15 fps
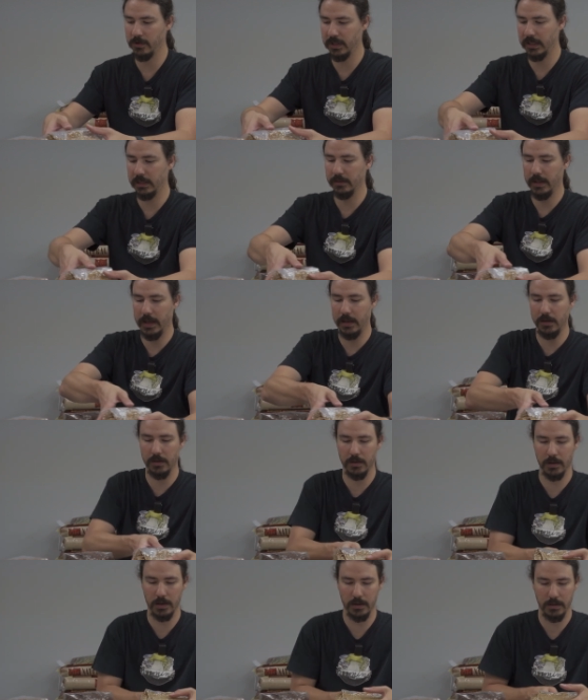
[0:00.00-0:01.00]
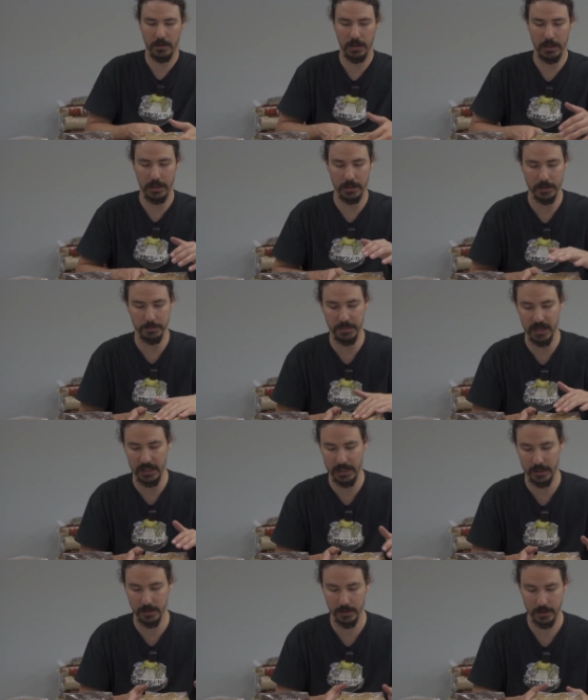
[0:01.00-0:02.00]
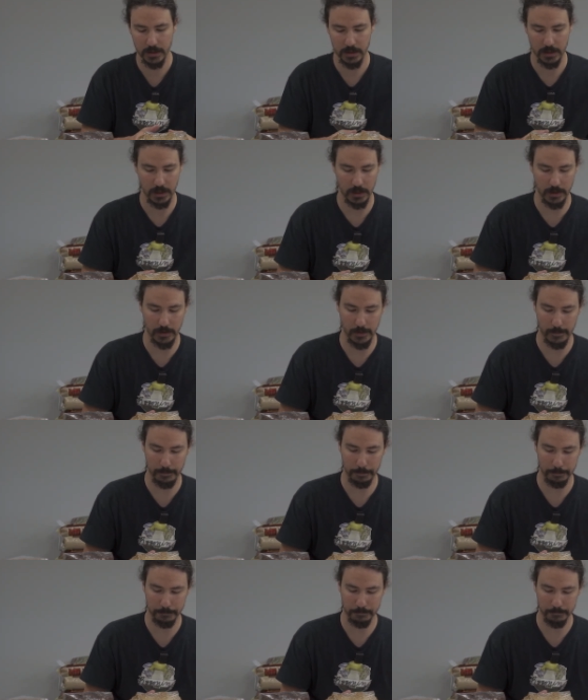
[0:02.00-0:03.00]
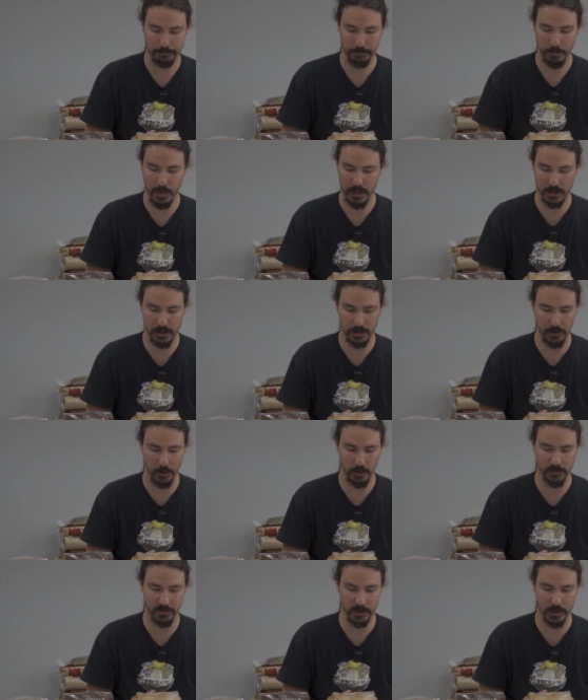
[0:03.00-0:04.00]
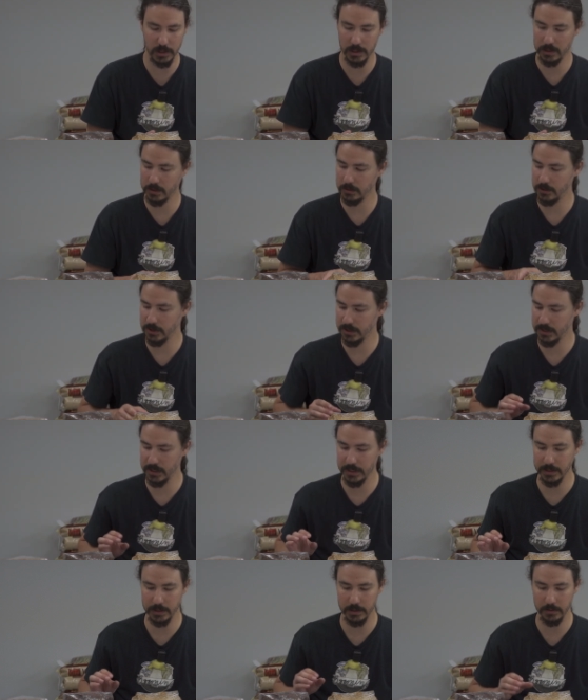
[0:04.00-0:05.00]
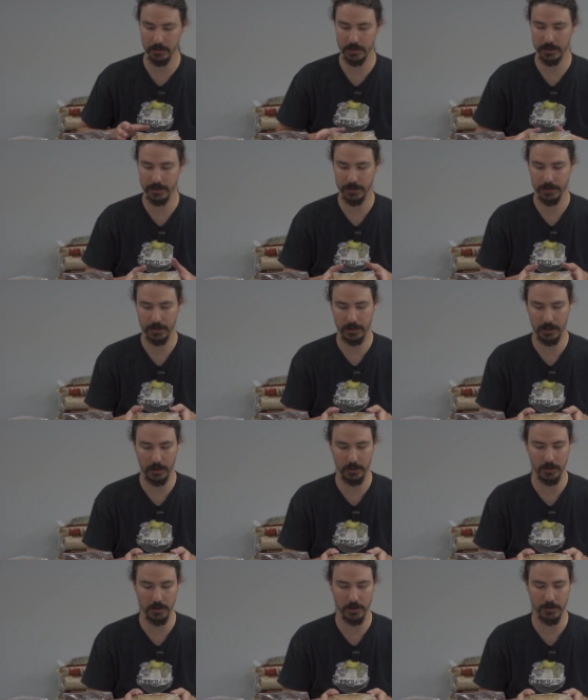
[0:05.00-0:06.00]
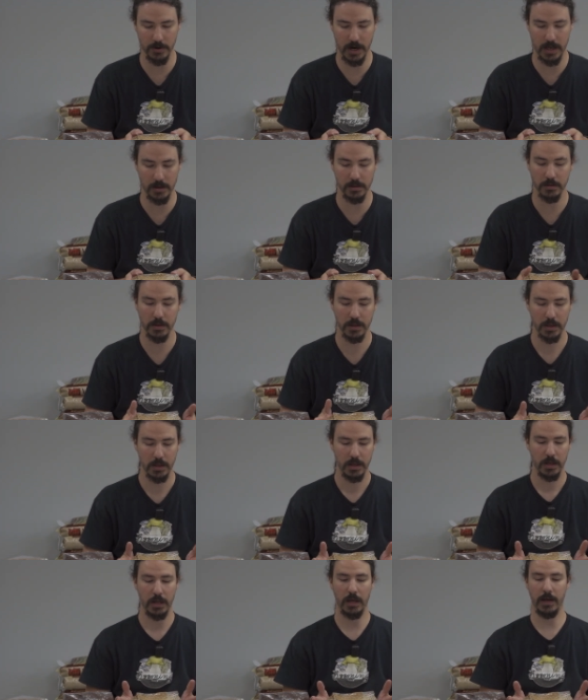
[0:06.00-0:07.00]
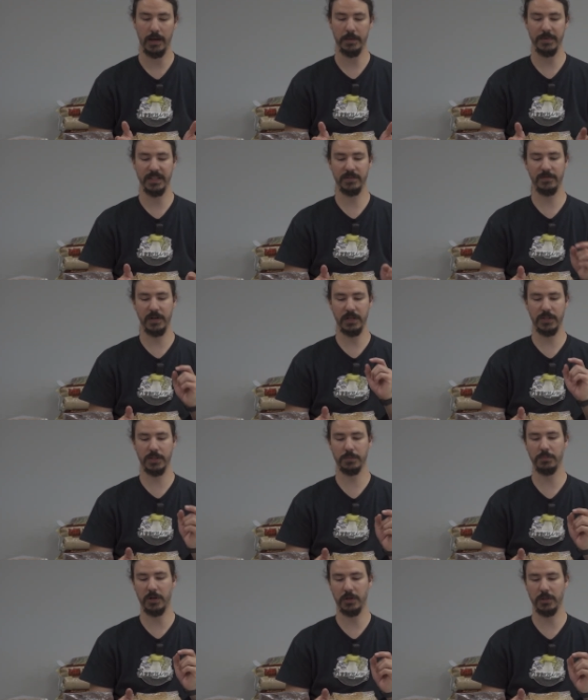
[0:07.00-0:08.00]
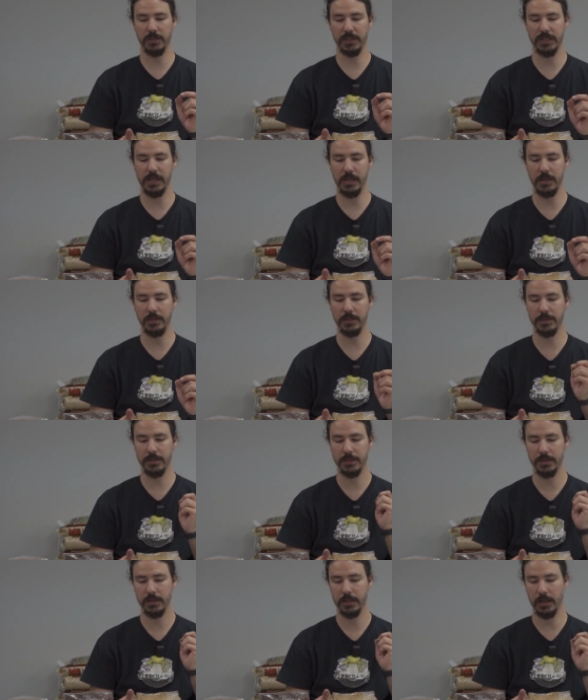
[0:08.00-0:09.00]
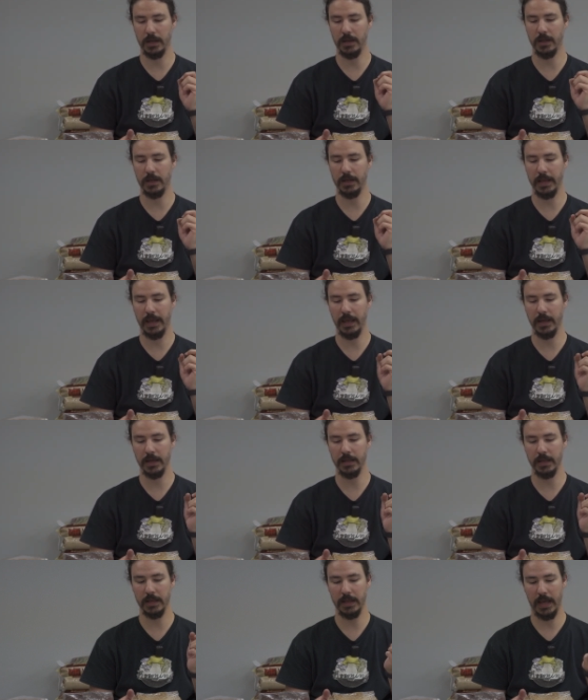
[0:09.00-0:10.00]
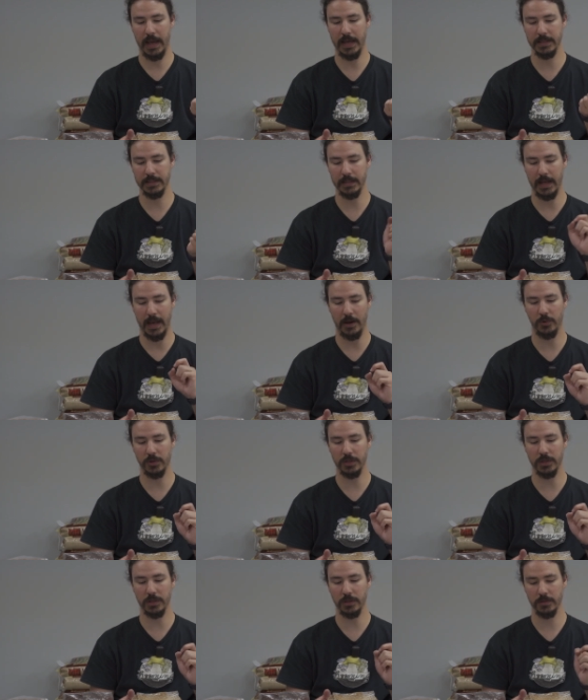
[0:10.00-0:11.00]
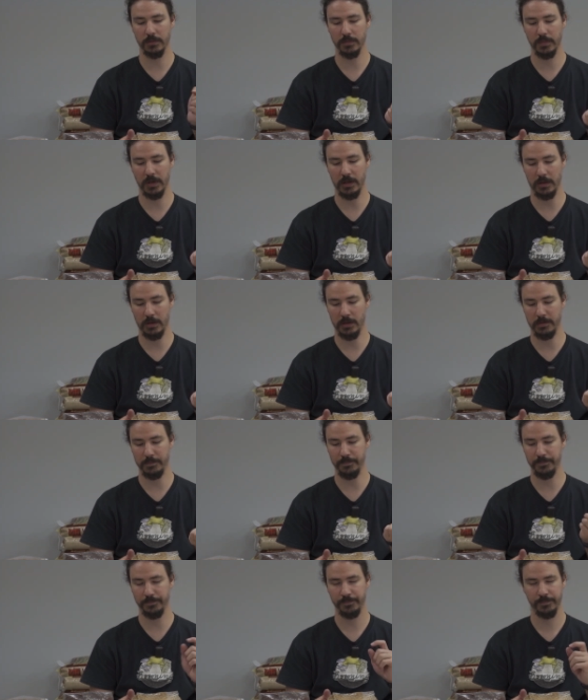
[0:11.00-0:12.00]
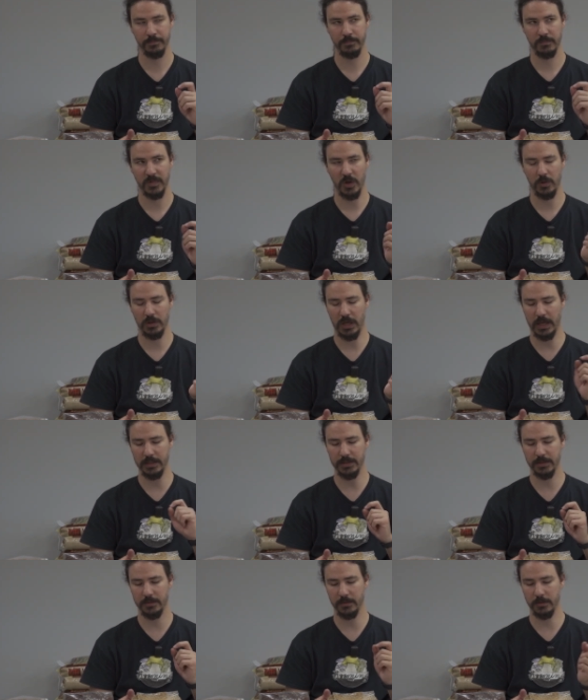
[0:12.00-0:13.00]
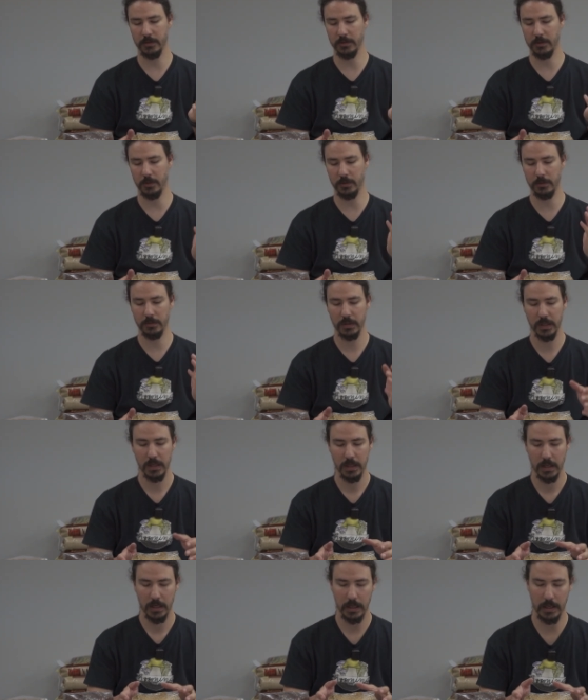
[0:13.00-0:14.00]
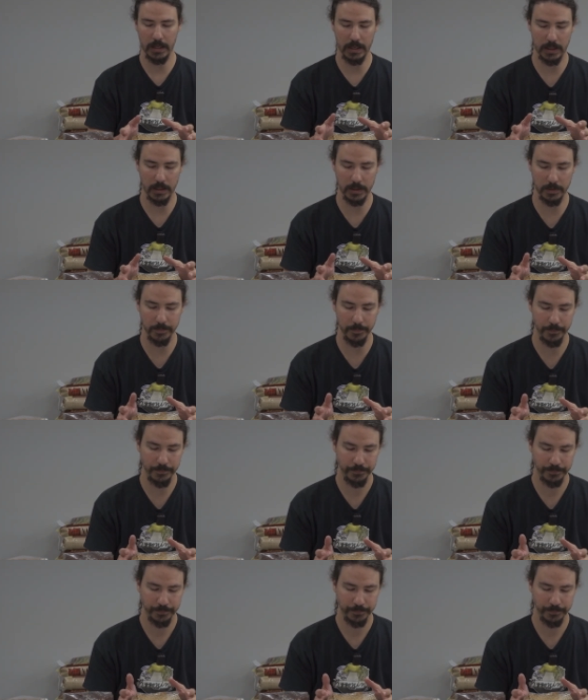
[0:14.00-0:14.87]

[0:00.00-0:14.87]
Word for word: really like is millet. Um, millet overall just isn't a good grain. Um, it's very small seeds uh, and it has an outer um, husk or hole. Um,